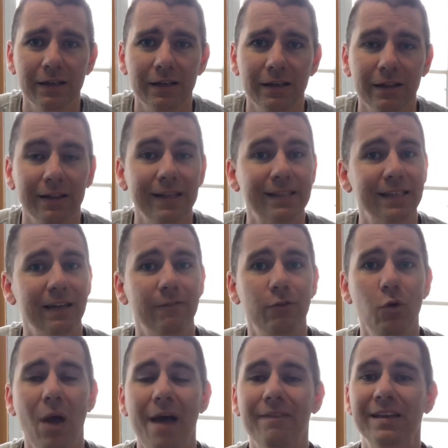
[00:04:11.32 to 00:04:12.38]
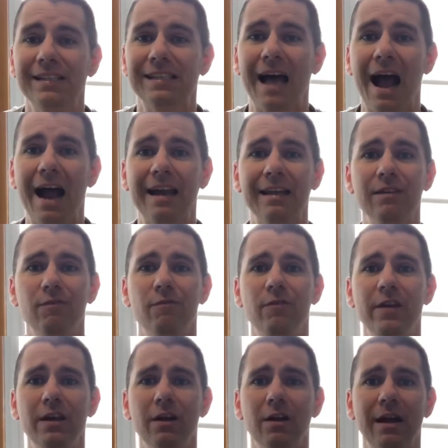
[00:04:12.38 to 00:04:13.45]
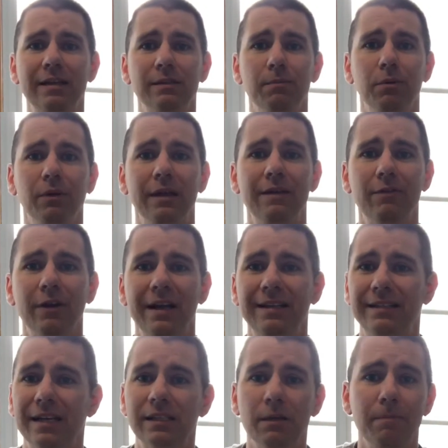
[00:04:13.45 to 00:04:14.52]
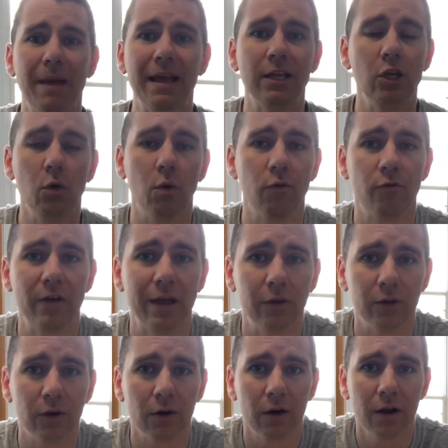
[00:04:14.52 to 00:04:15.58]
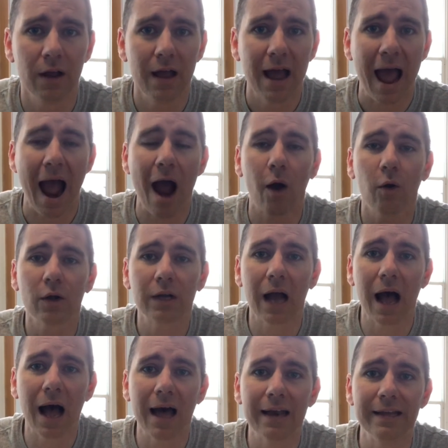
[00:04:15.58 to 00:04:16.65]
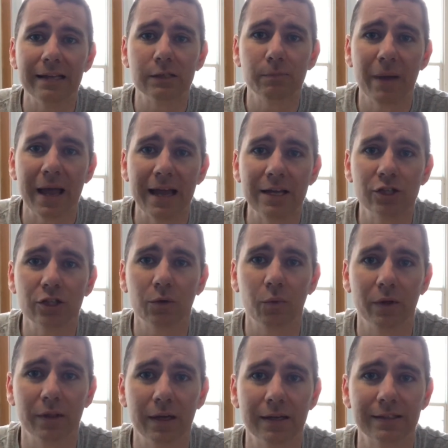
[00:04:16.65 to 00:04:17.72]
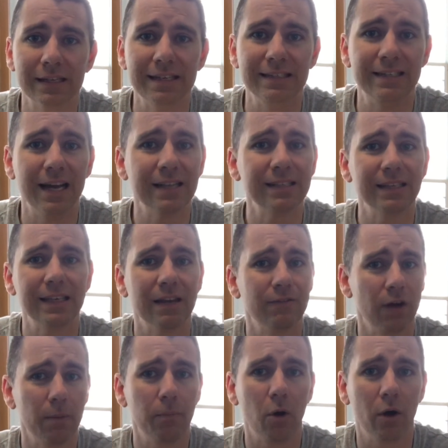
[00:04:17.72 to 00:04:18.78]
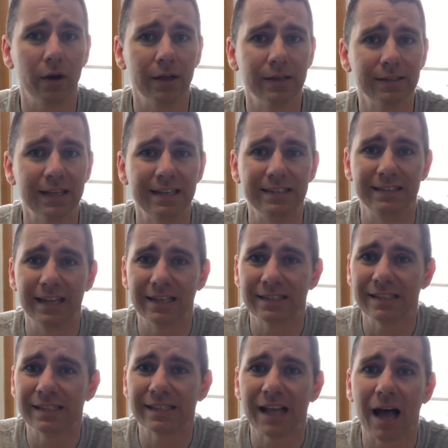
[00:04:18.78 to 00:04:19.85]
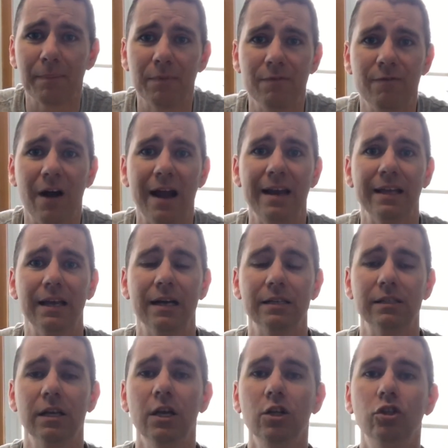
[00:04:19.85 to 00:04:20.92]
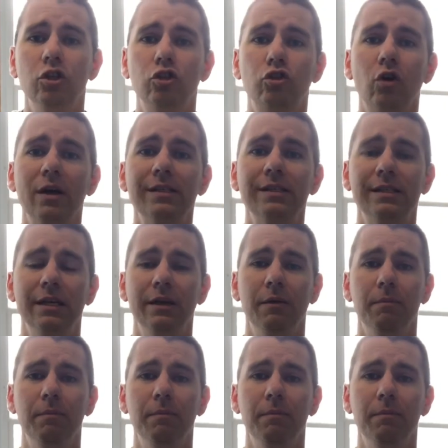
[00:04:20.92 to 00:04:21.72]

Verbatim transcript: Listen, if you have anxiety and fear as a believer, it doesn't make you a failure. Our God is patient with us and doesn't give up on us and doesn't stop inviting us to trust Him.